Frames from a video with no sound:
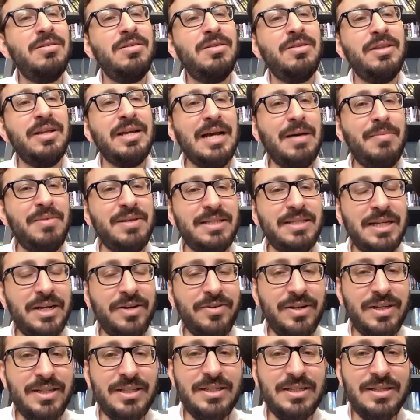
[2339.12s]
the
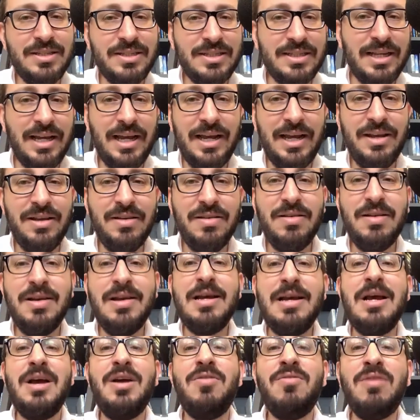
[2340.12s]
commentaries say
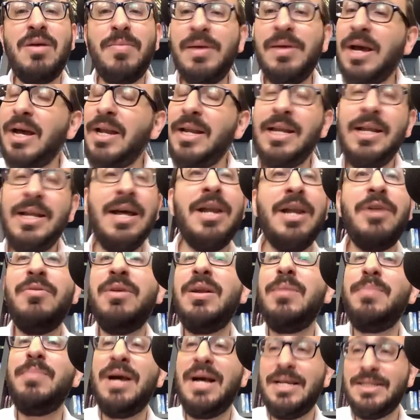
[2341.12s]
Rabbi Chanina had
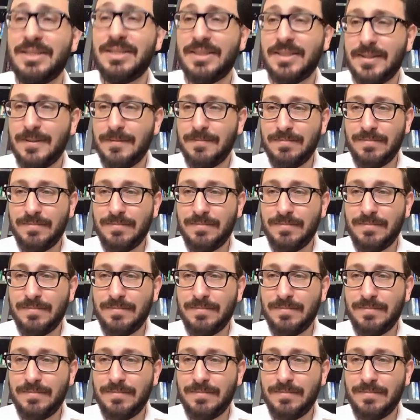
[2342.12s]
already passed.